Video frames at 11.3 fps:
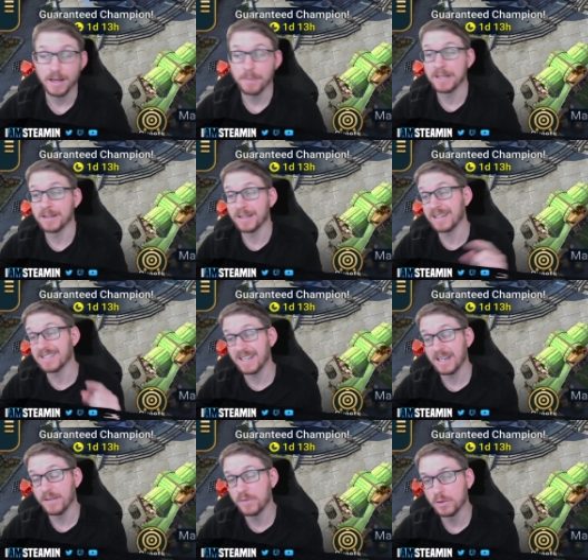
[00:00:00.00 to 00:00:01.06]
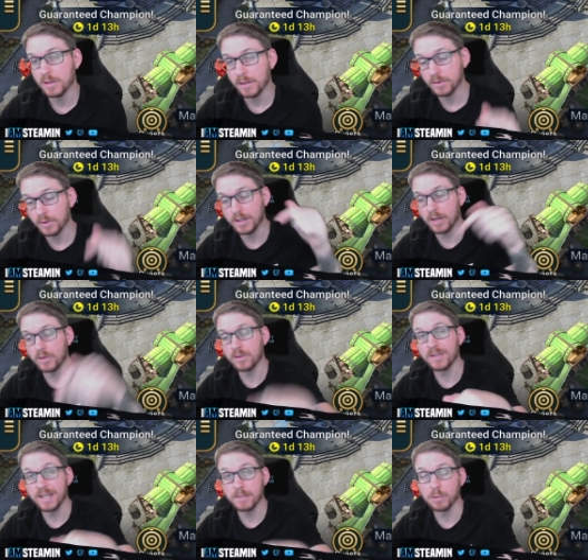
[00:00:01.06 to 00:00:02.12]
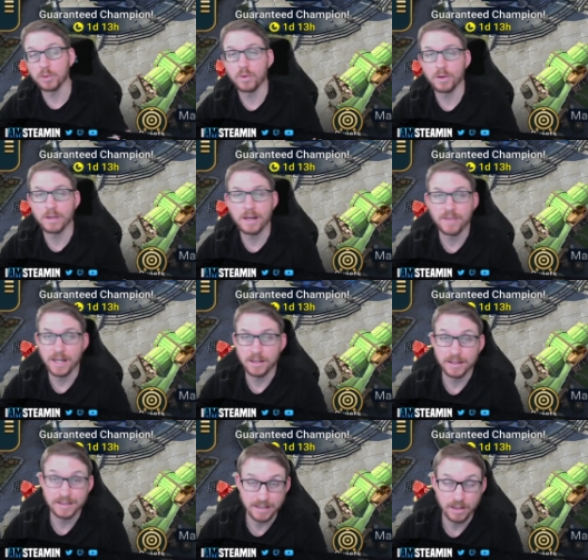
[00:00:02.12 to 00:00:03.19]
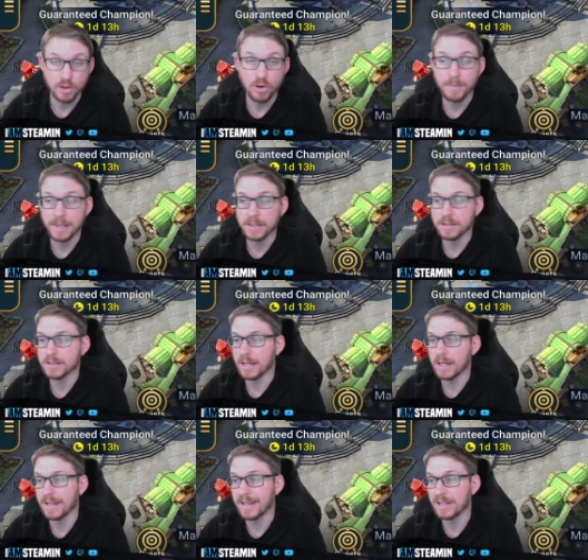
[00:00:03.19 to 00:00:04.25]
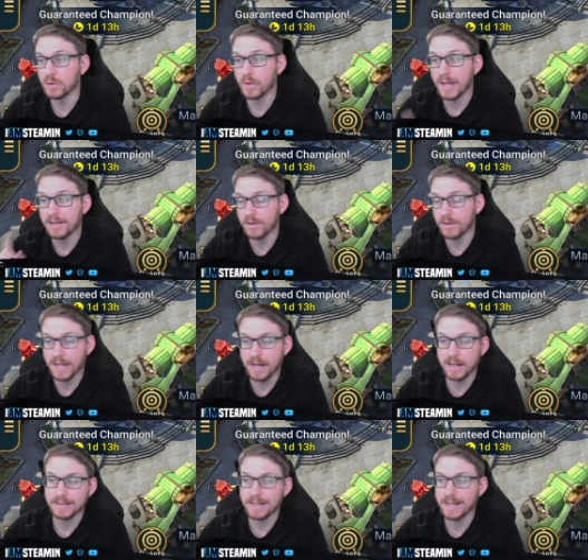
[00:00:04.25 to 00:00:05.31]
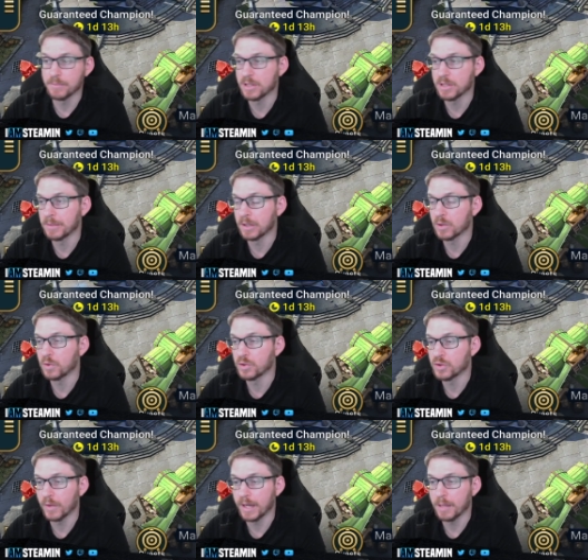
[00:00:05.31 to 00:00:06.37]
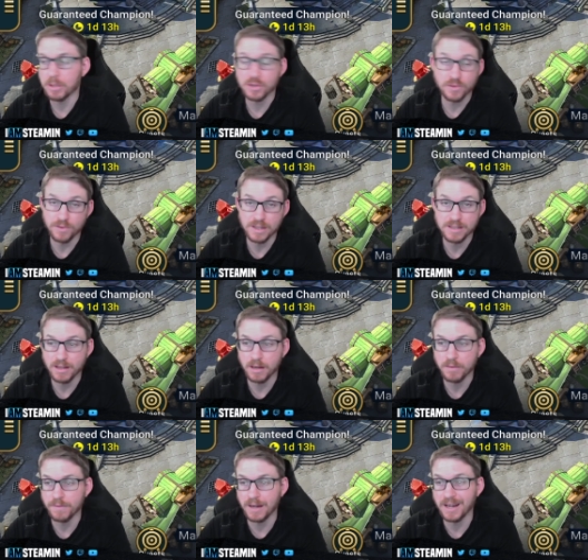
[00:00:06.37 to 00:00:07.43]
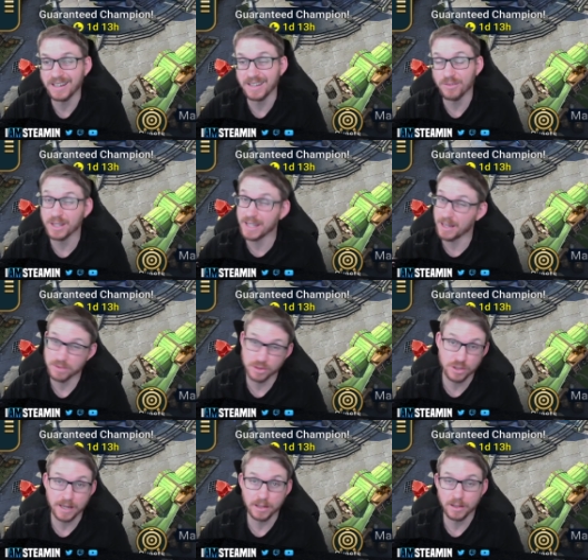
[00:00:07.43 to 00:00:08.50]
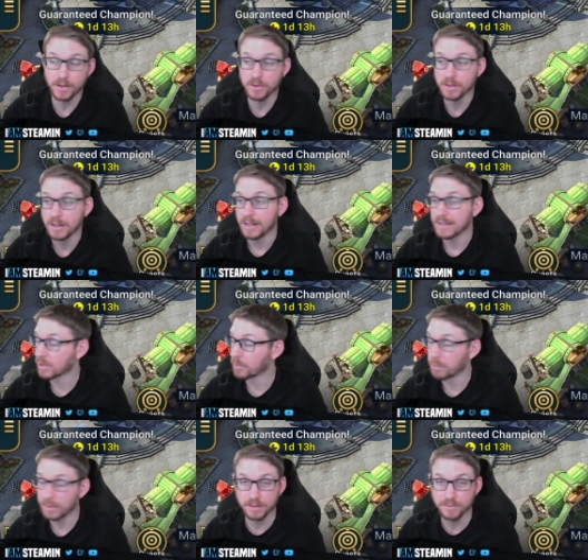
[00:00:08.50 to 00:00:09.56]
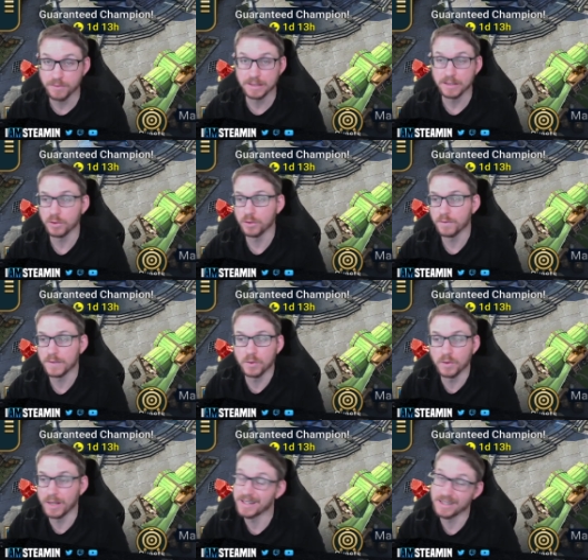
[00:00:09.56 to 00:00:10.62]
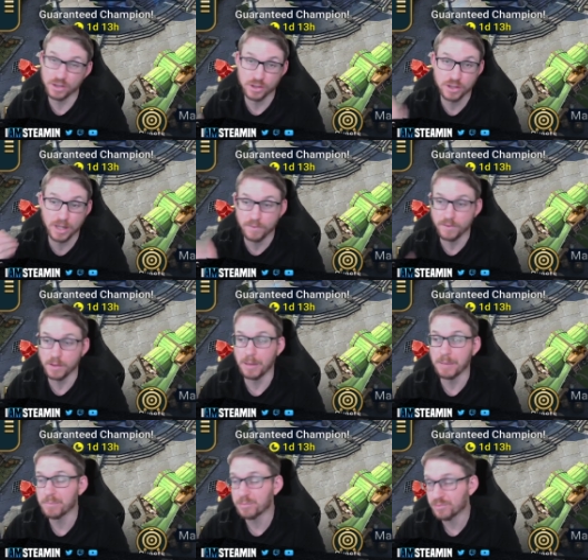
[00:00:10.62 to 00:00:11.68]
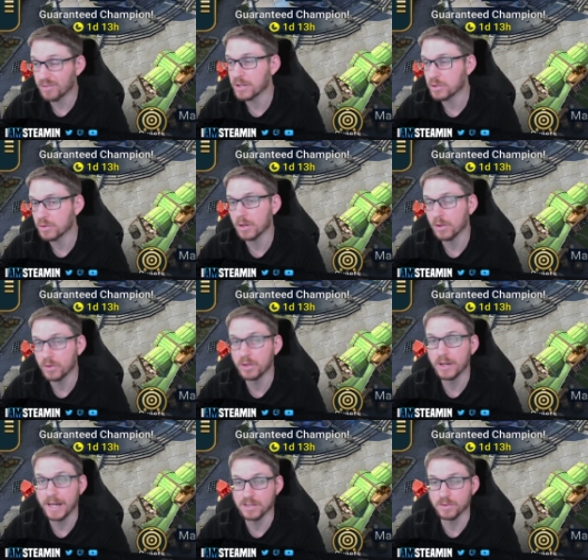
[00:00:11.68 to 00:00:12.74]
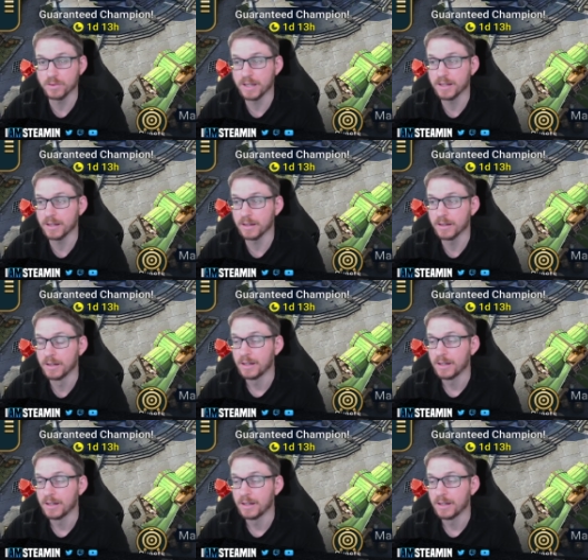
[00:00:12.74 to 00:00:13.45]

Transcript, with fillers: I mean, like I say, if you download it on the link below, I'll have that linked in the comments, and then you enter that Iamsteamin code, you'll get a bunch of free stuff, and it really helps the channel out. It's completely free to do. If you don't like it, just shelf it, but I'm pretty sure a lot of you guys will like it.